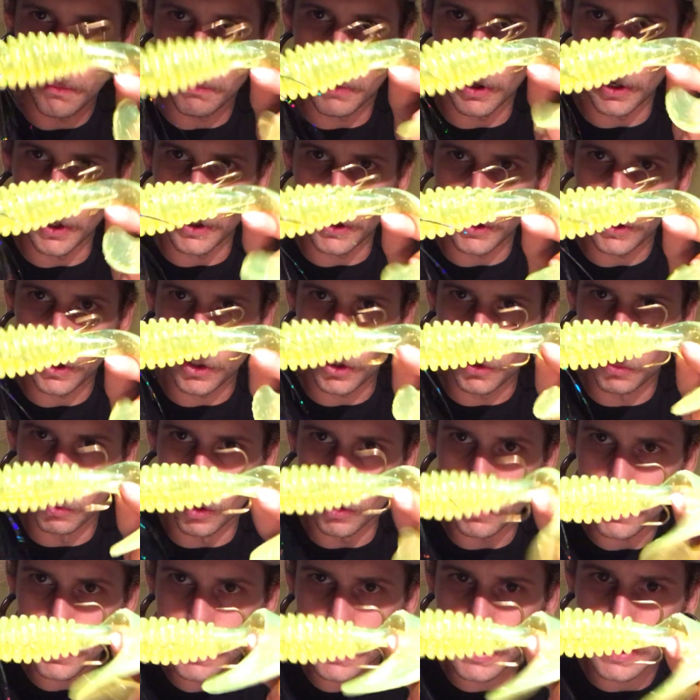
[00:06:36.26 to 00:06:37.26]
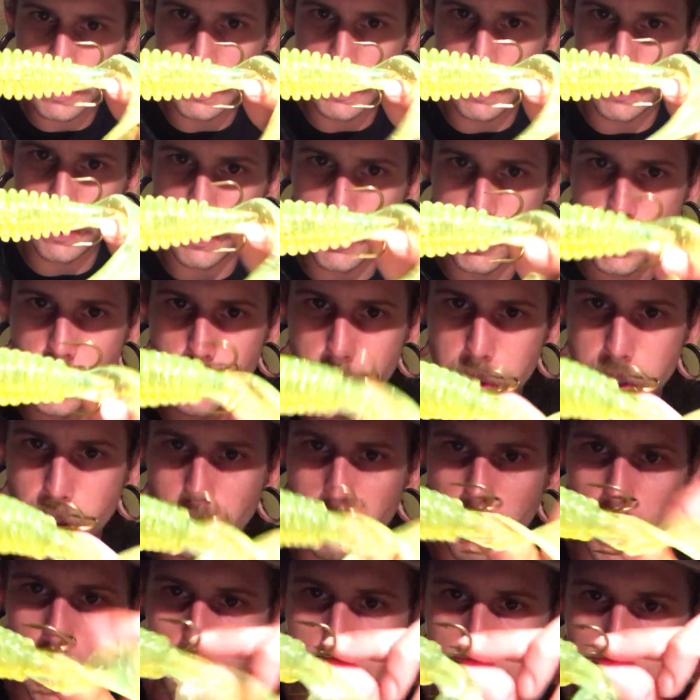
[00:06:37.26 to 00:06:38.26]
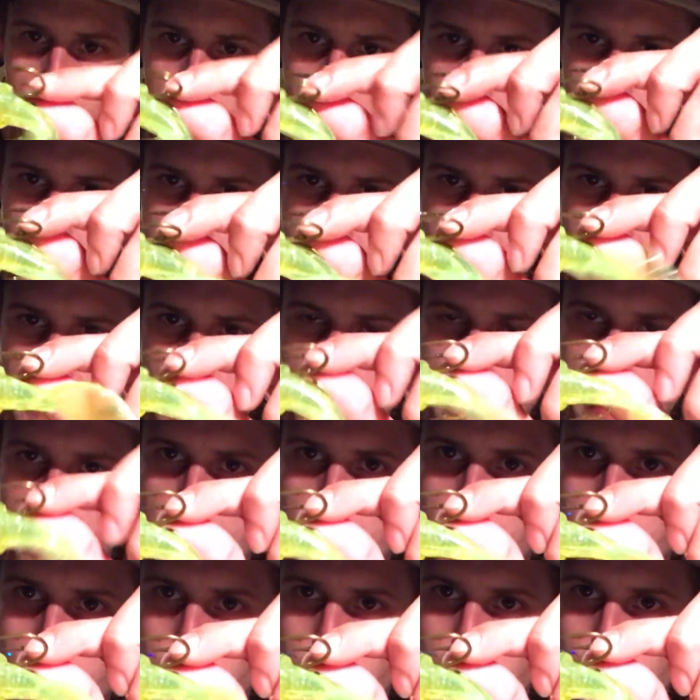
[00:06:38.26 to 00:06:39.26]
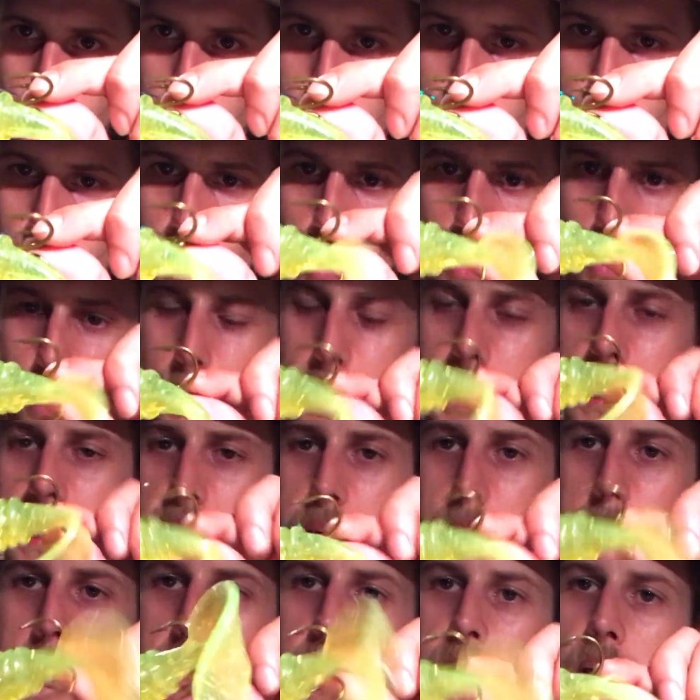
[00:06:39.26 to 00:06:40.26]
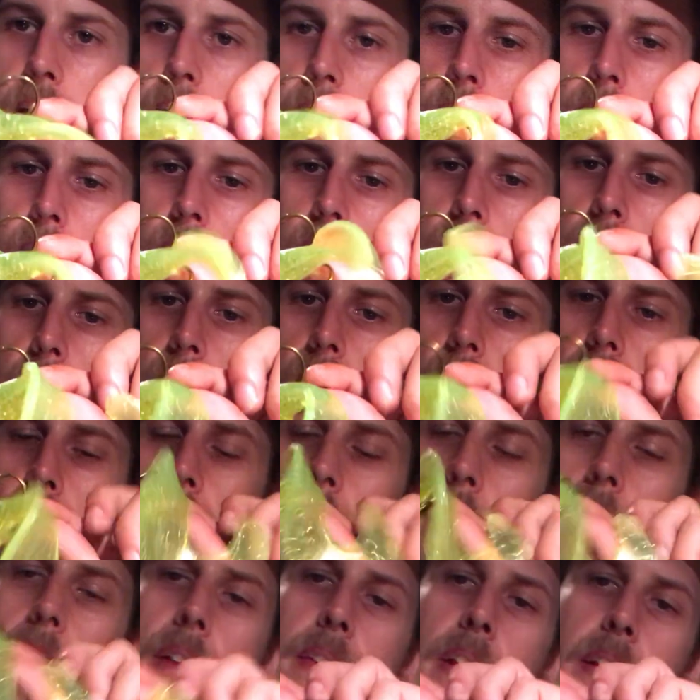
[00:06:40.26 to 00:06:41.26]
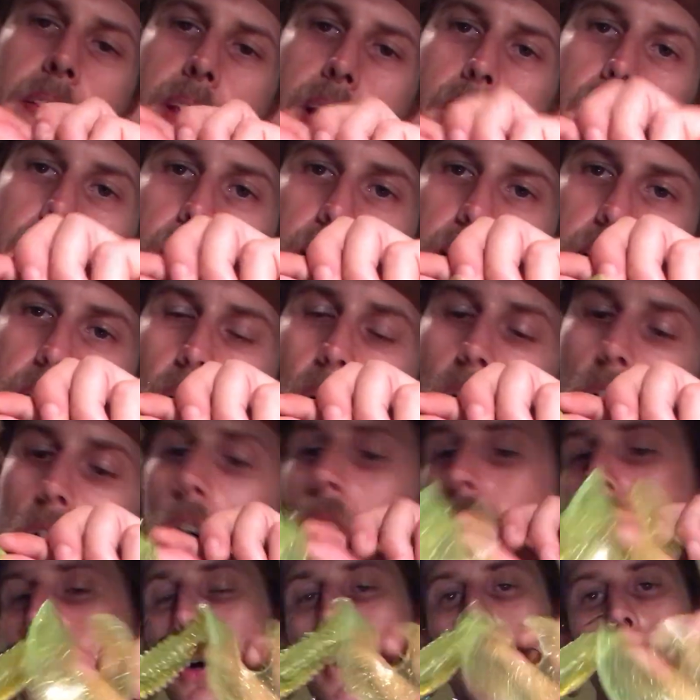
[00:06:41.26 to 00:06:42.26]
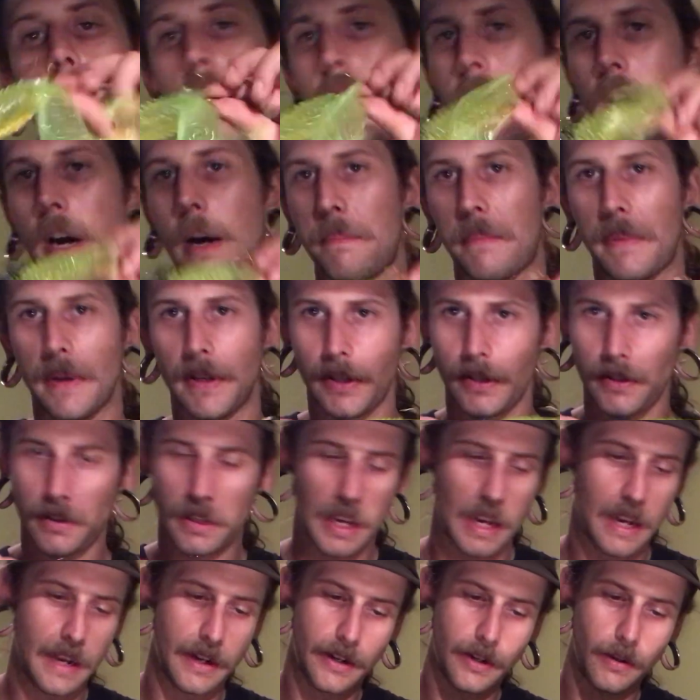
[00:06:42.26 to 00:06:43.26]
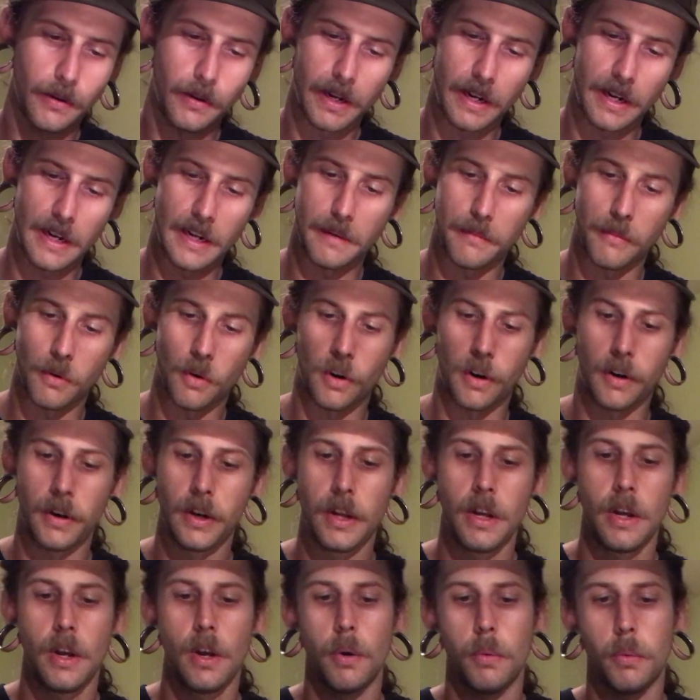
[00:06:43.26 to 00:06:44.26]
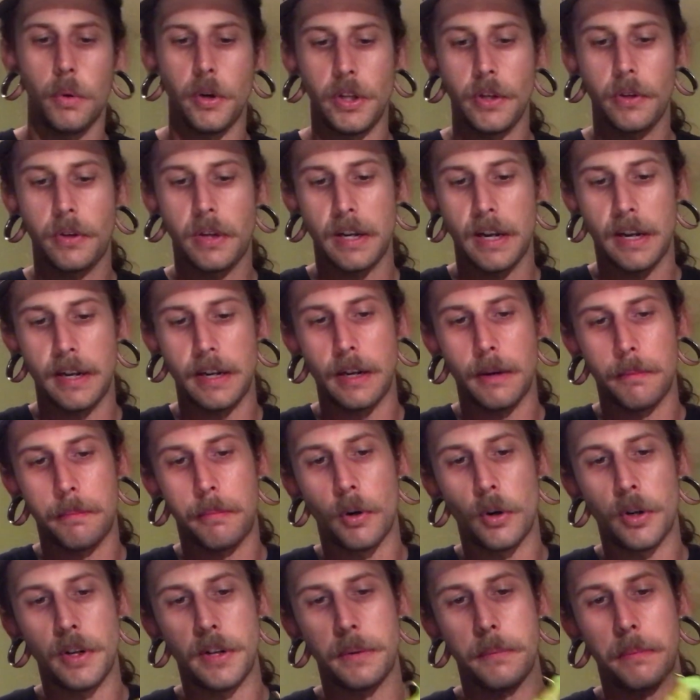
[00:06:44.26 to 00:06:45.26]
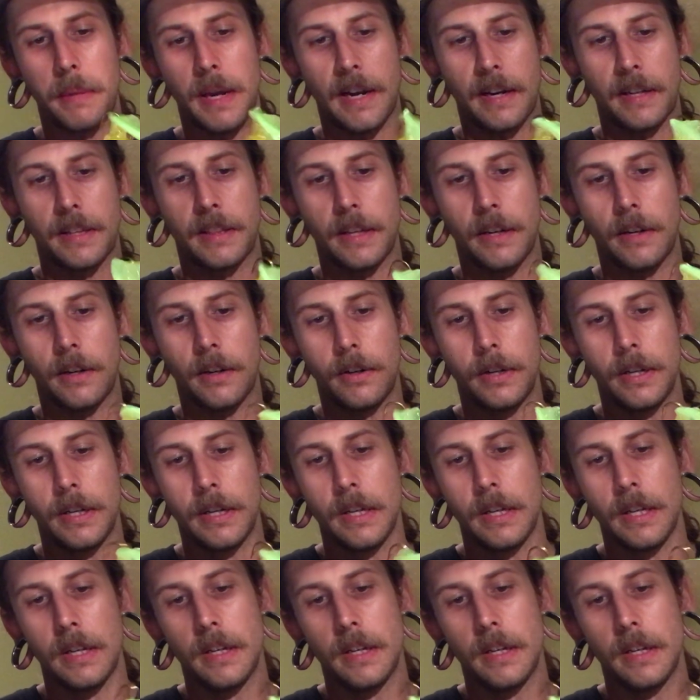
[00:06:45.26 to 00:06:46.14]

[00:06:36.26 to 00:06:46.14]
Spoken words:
but you won't see any shrink wrap inside of that one. Reason being, now that that is all torn up and you can't do it anymore, what you can end up putting back there,